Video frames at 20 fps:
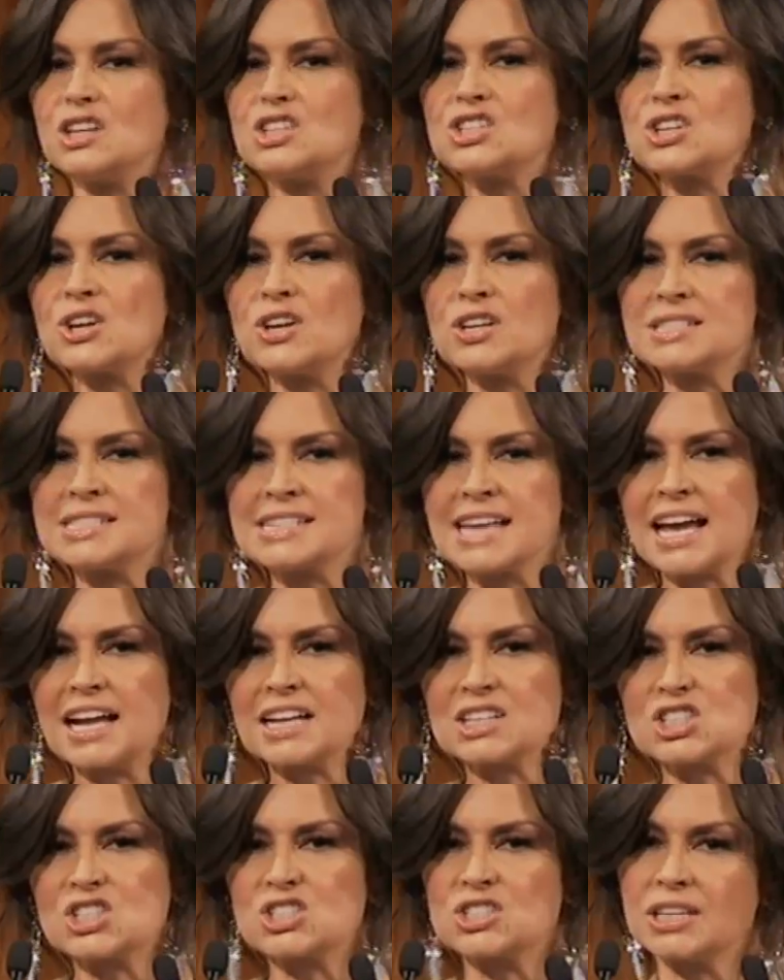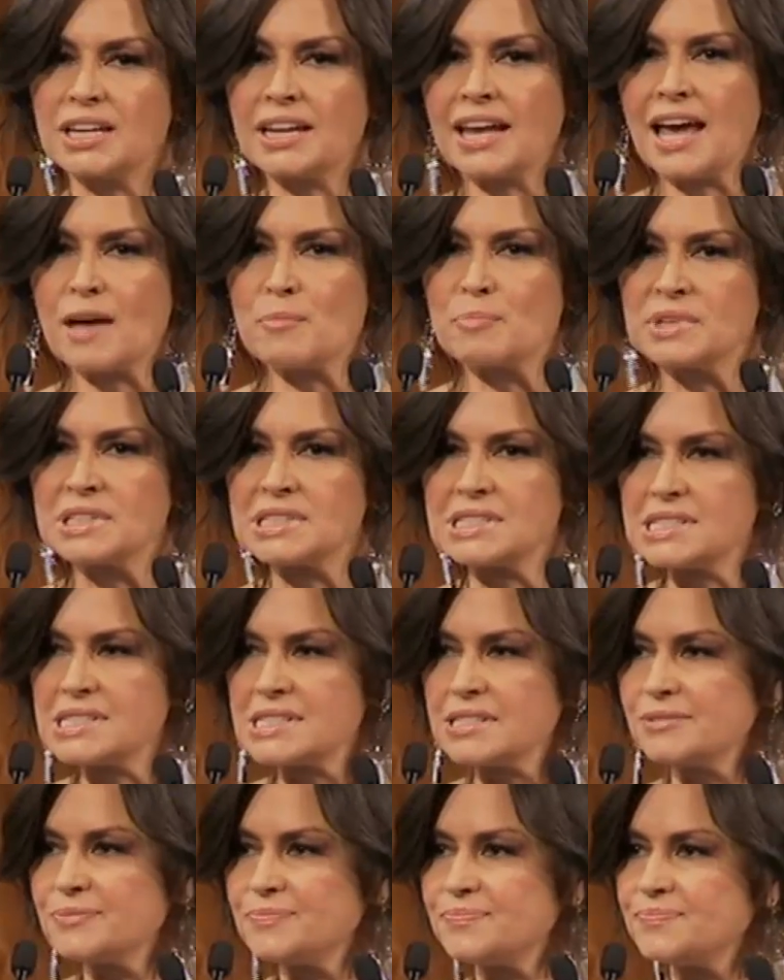Turns out shit
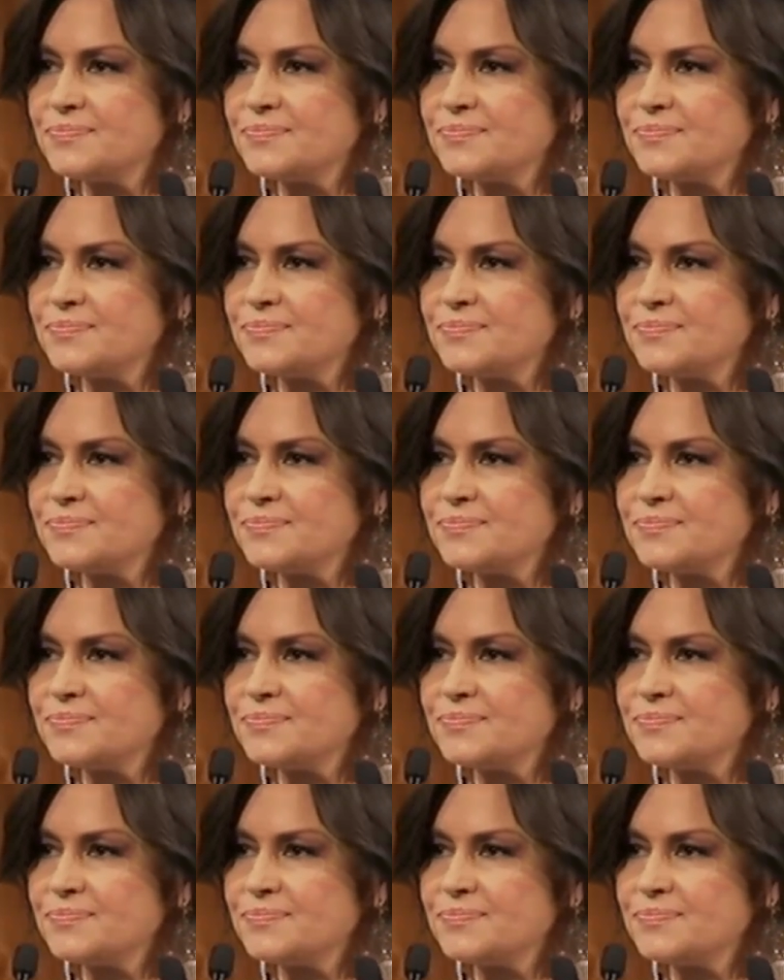happens.